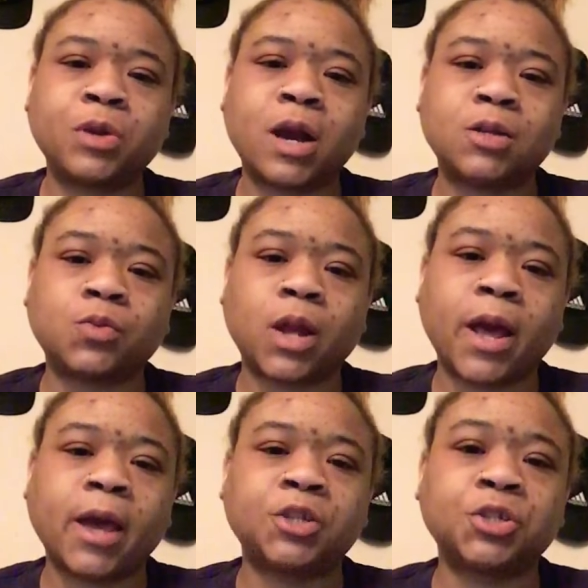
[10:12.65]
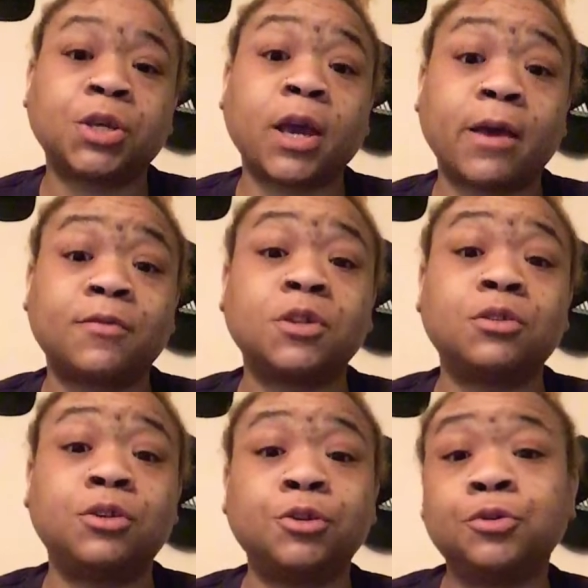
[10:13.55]
guys what I actually have to
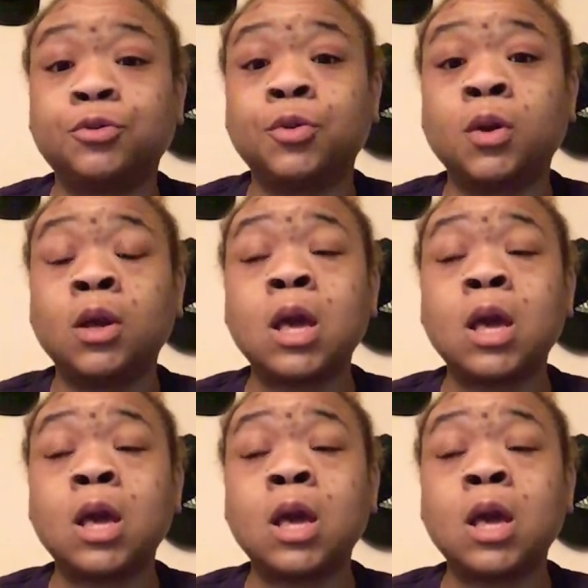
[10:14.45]
do